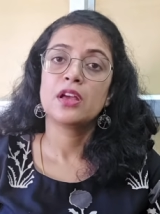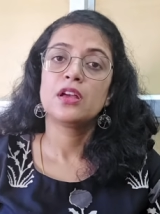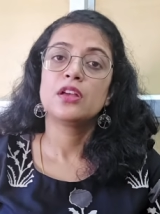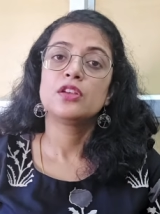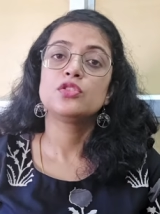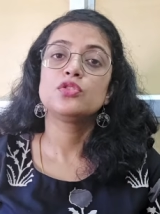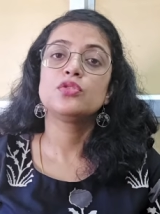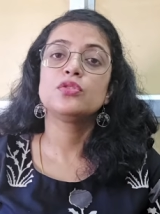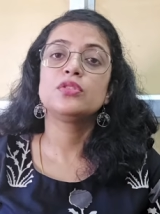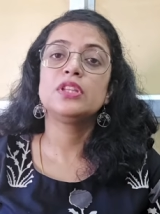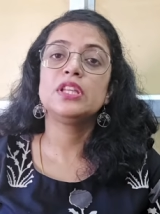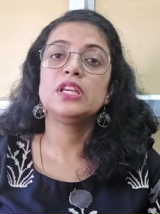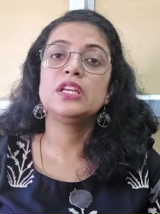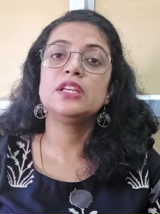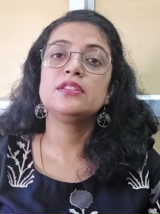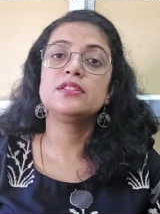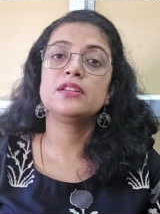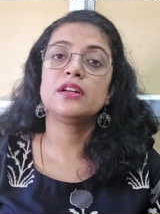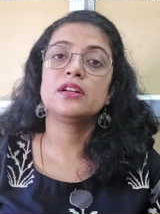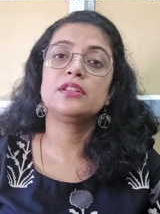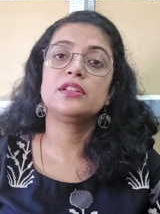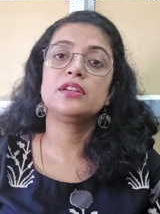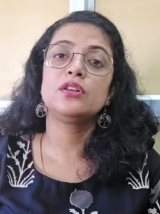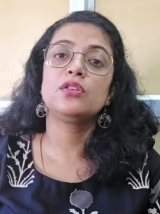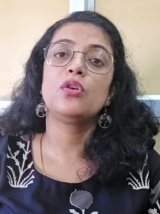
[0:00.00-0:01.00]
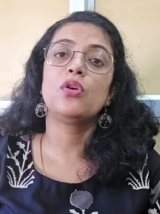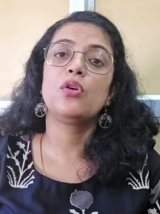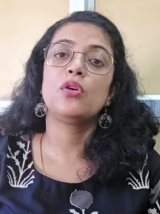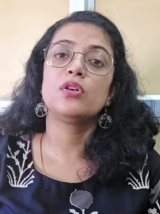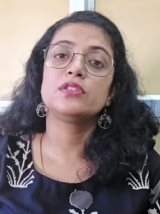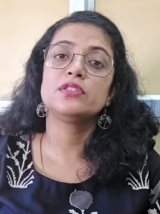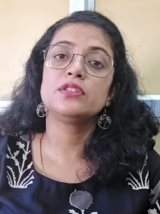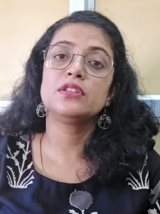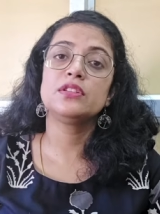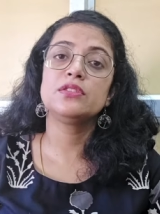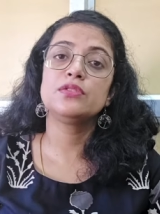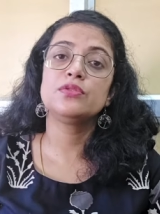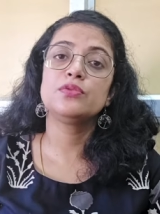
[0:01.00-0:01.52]
So these are the
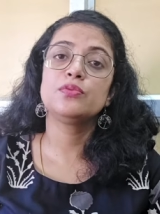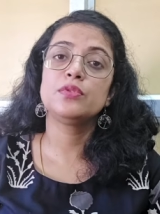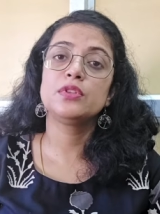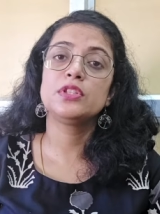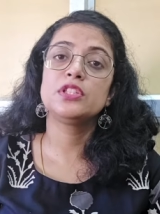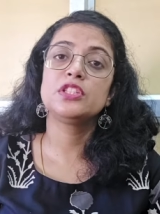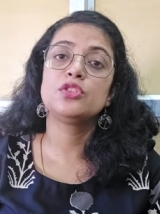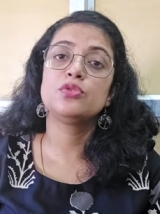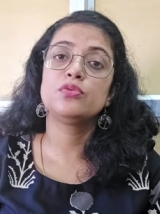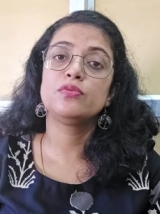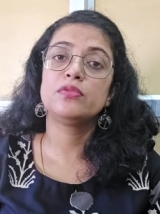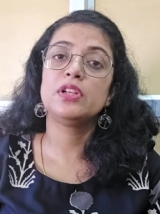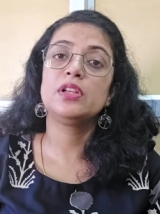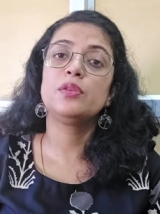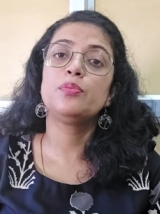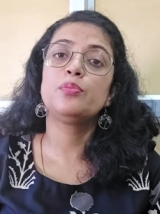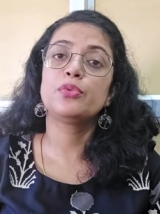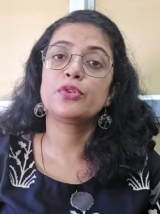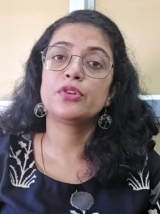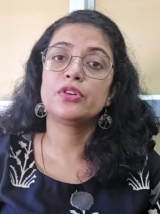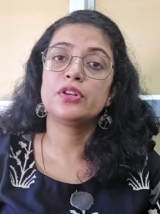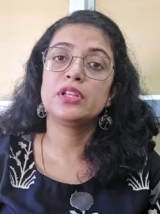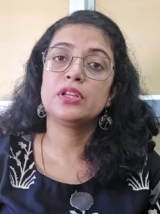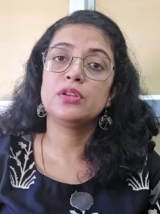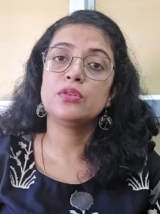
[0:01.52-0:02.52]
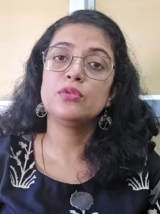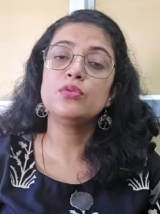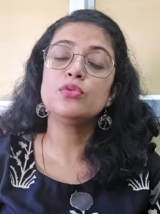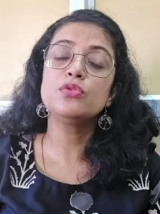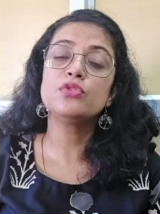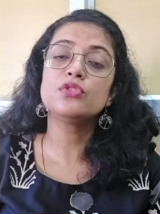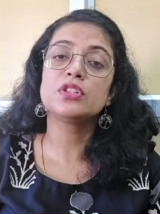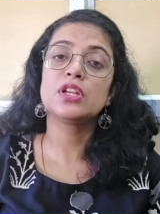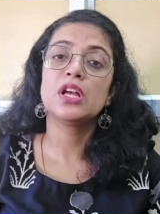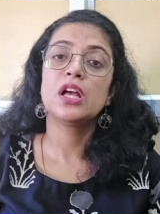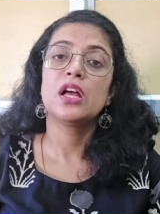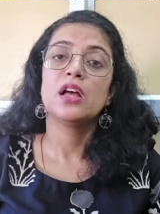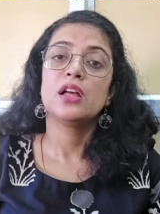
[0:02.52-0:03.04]
causes which will
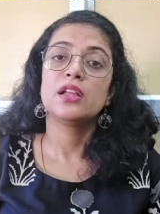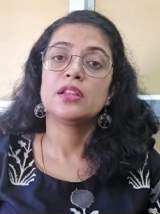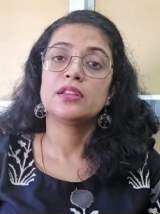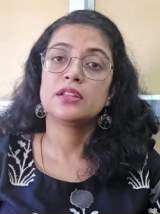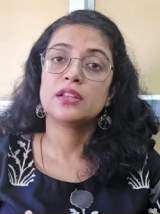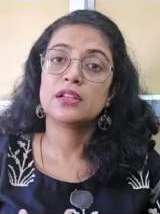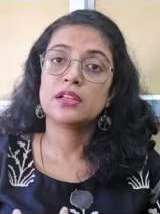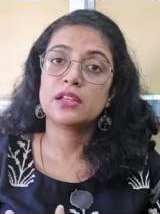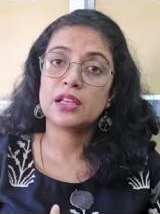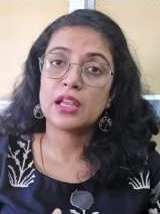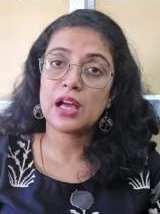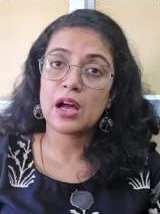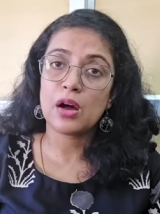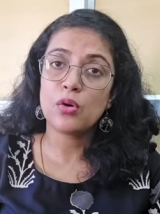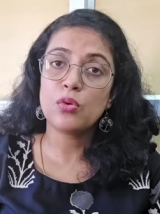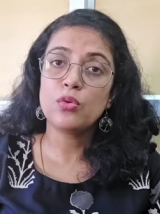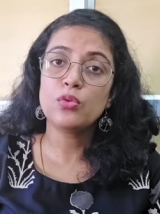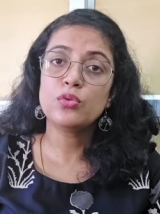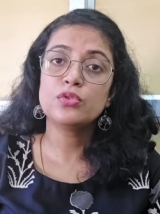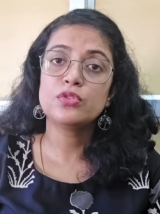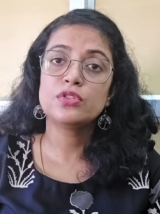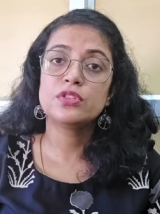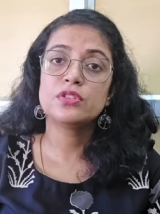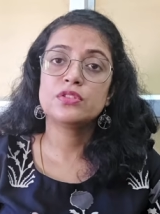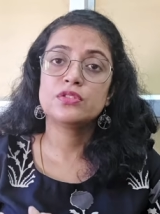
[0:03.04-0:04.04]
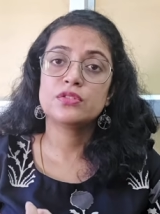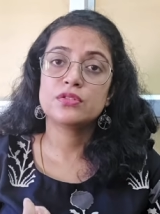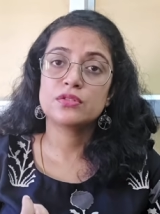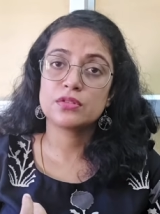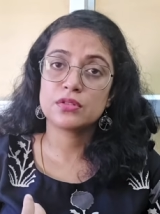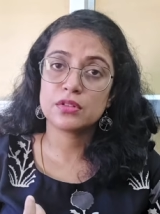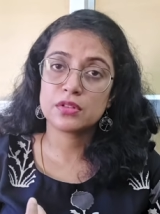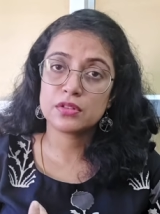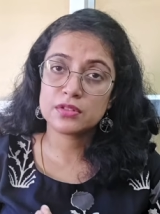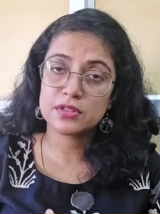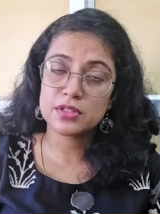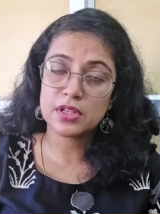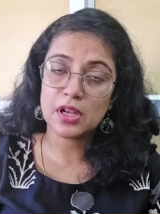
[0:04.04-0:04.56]
produce the loud
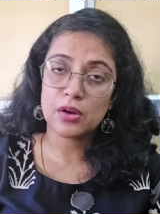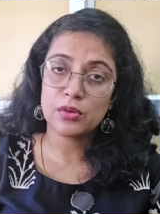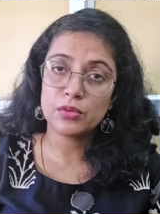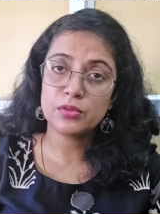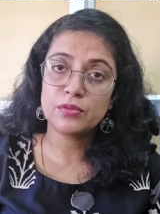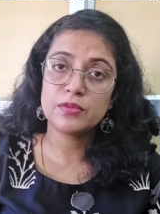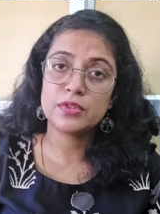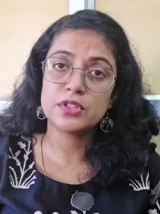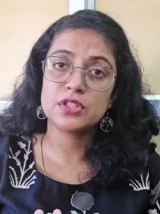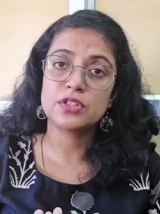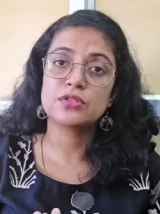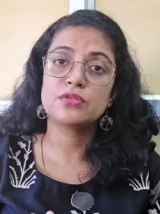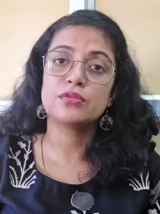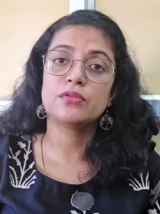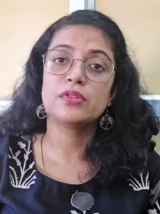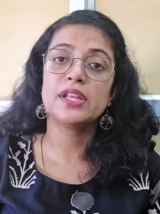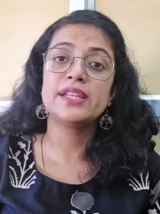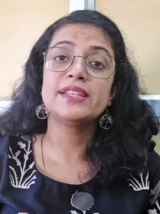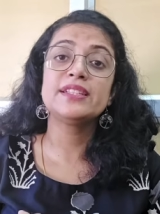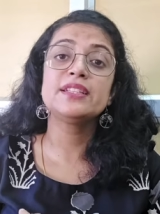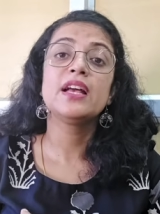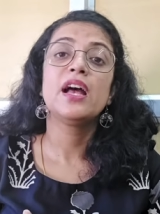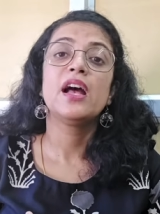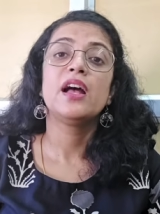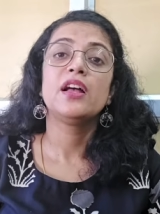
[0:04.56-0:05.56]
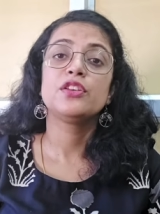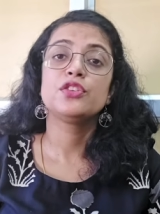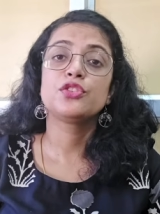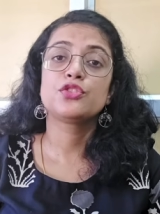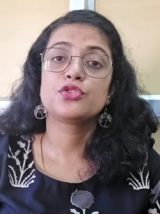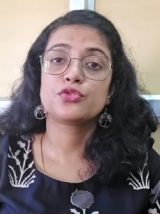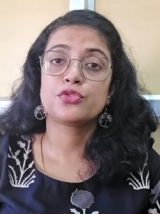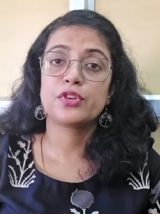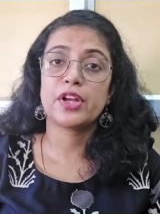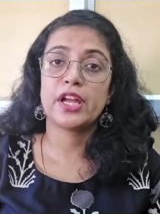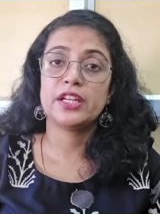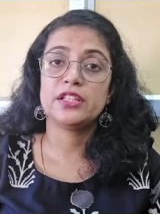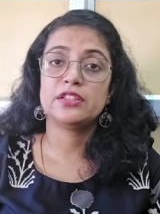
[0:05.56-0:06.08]
sound which is known as
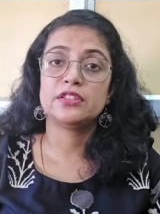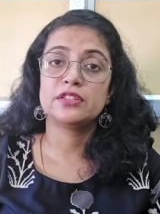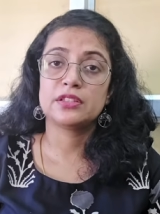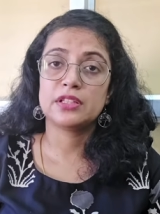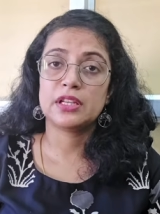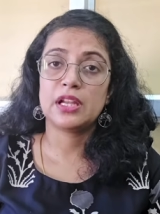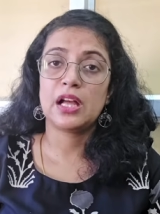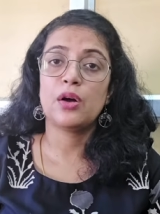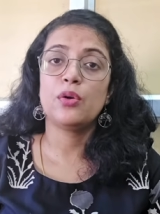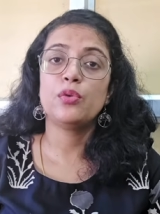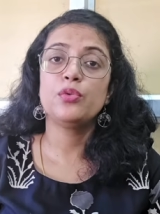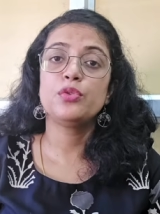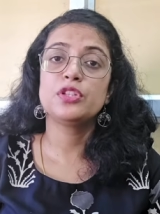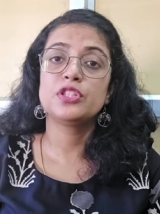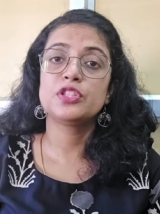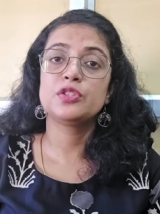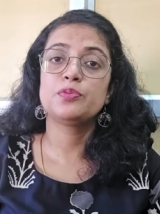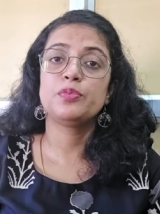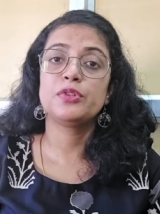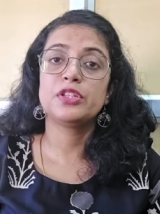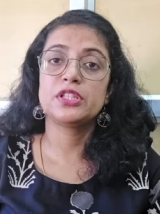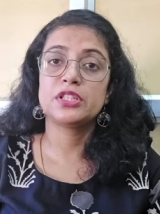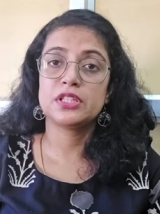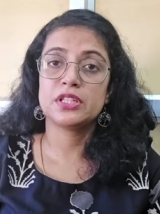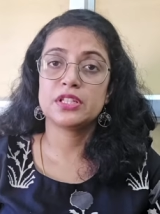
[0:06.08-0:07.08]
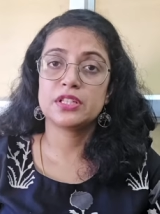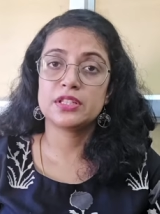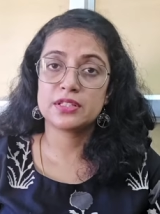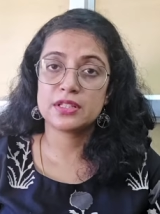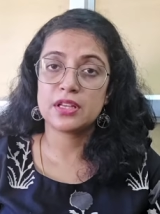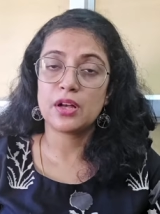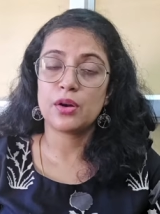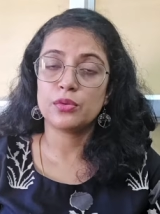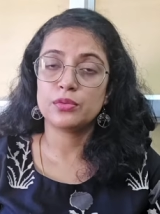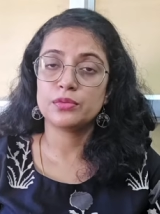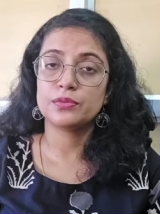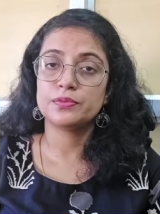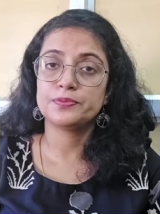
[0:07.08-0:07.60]
stridor, loud inspiratory
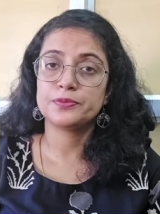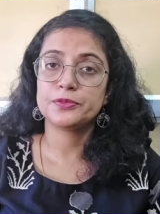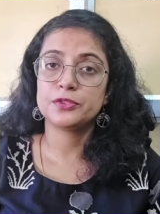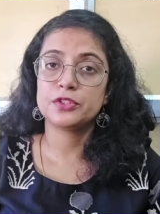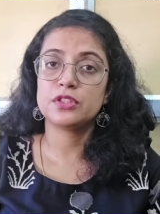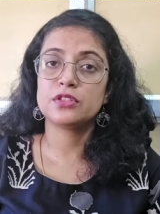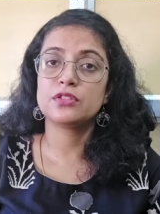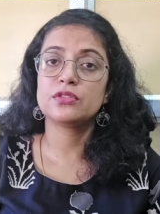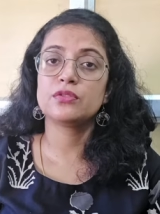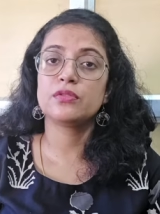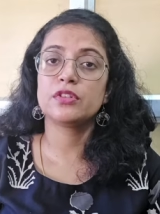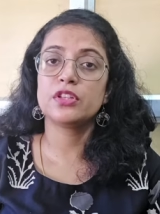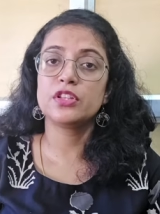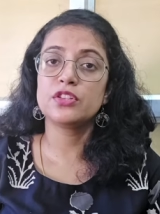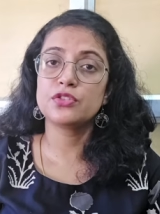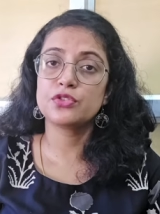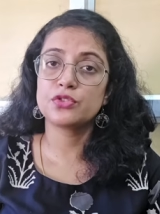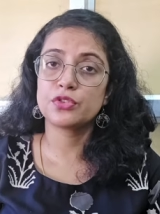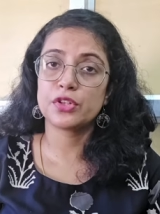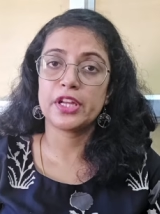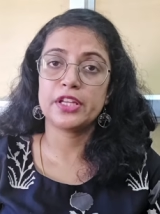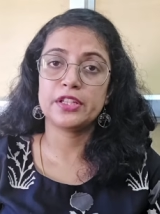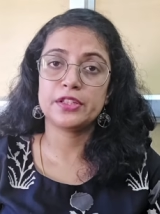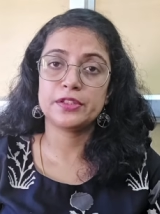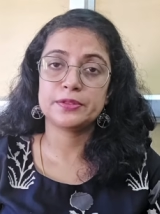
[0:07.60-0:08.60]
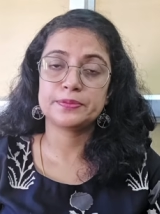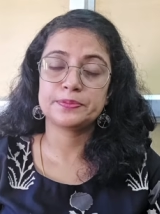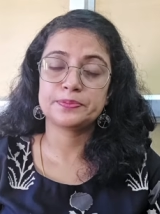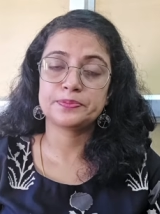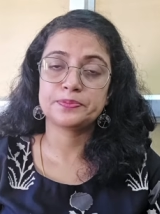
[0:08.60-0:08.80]
sound which is known as stridor.